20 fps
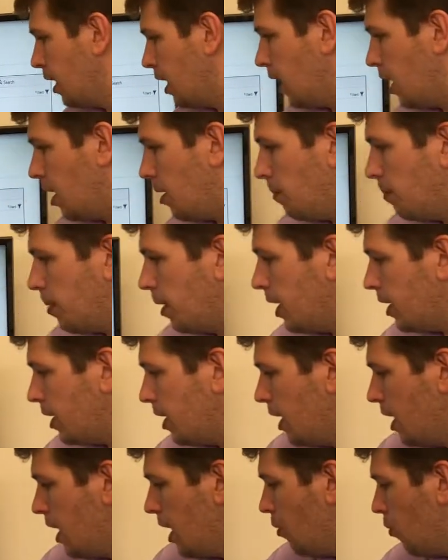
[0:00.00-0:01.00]
But
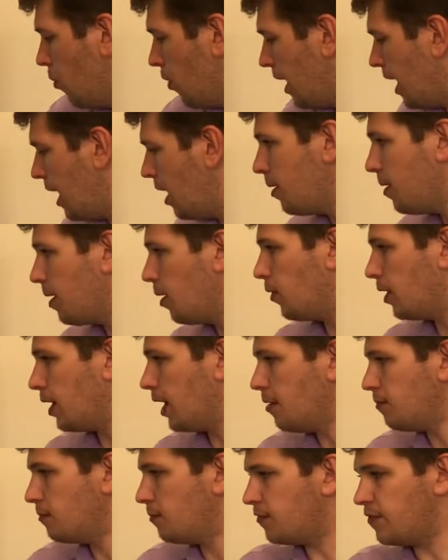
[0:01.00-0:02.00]
what
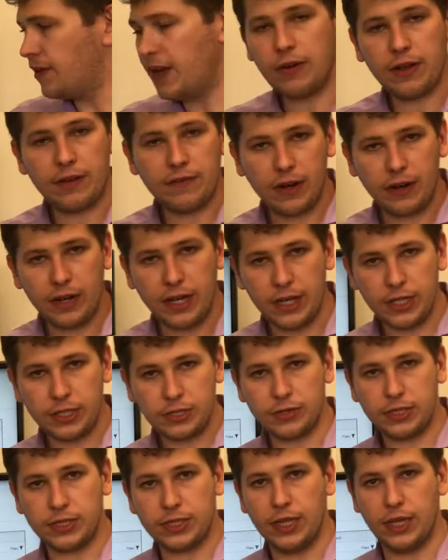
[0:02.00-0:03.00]
I'm very, very
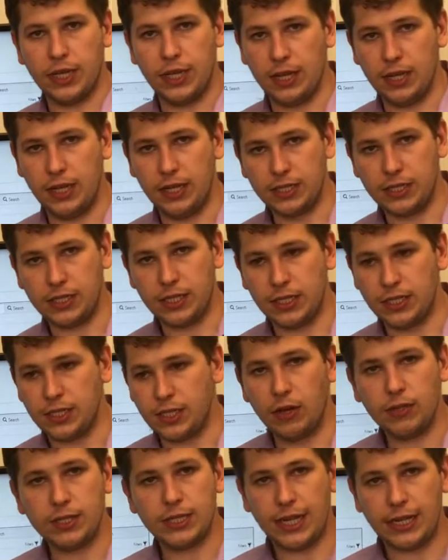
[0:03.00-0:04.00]
interested in is
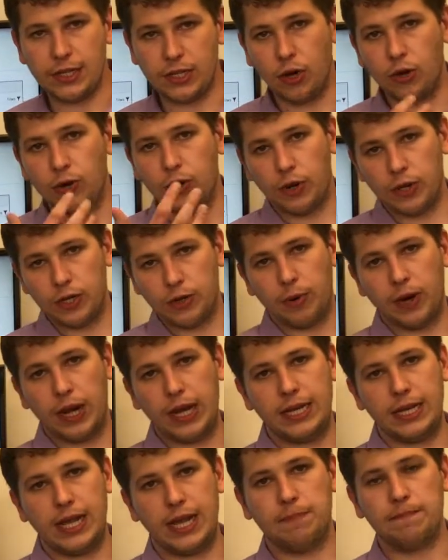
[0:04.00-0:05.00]
those that don't know your
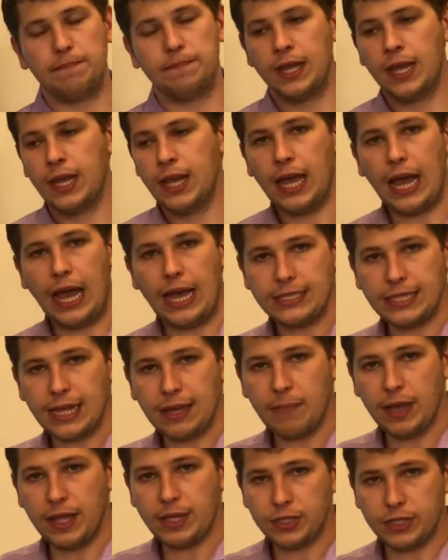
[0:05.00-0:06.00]
brand name. As I
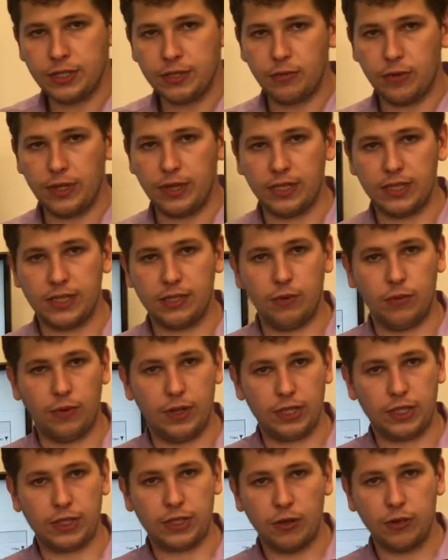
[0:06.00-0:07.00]
mentioned, when
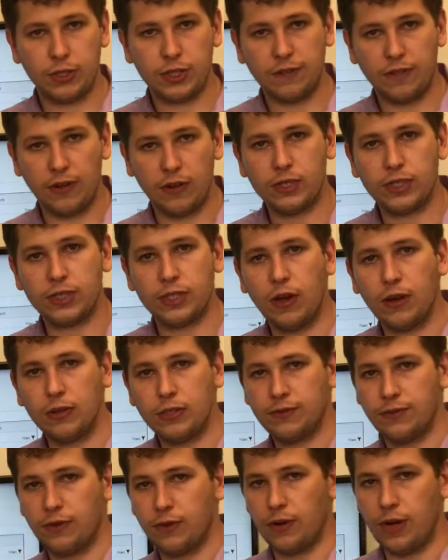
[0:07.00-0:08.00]
the search first
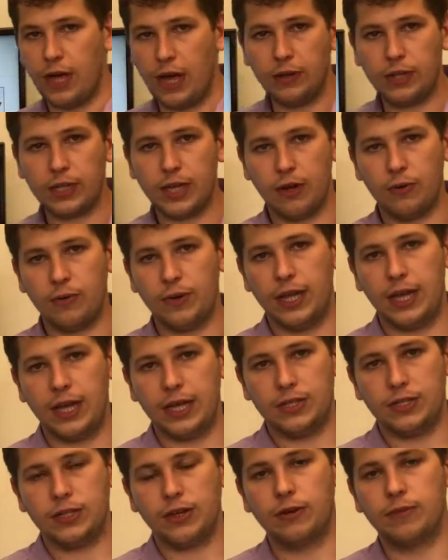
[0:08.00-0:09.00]
starts for healthcare
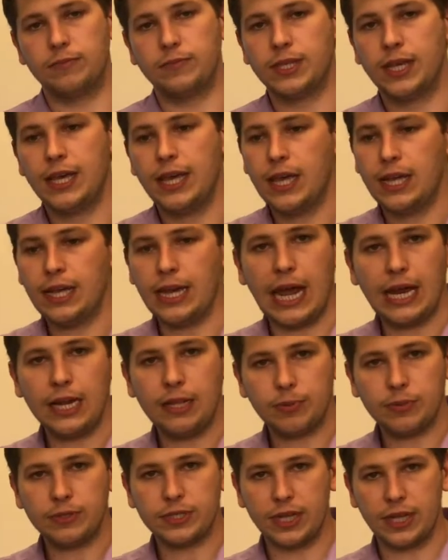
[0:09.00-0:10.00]
related terms,
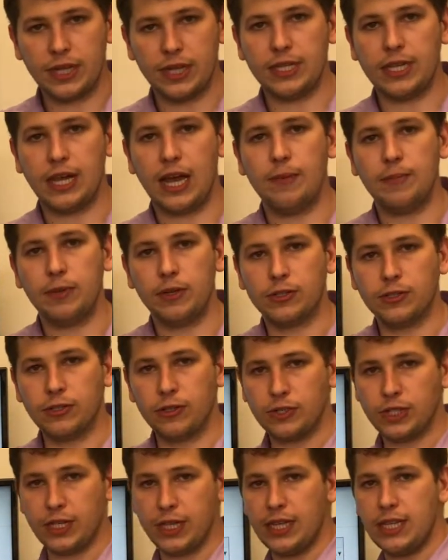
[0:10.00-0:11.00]
90% of the time they're
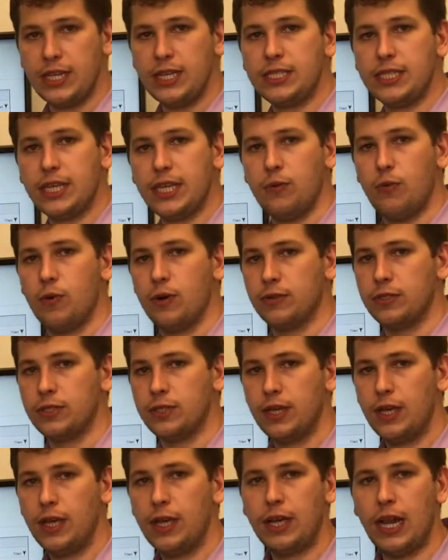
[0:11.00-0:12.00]
searching these keywords,
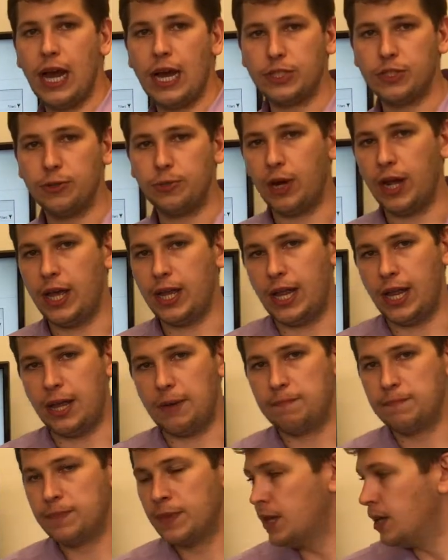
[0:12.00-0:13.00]
not your brand name.
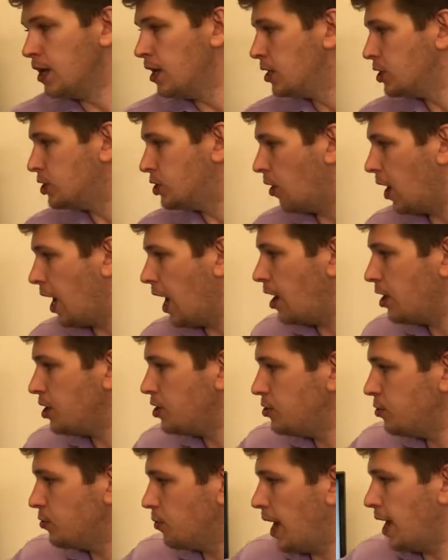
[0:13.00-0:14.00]
So how do
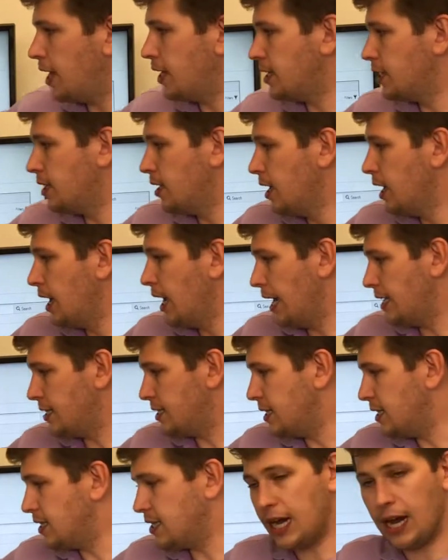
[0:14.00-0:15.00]
you rank as
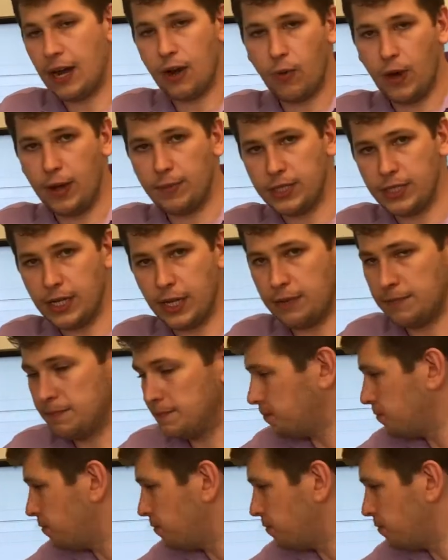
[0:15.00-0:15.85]
an entire website?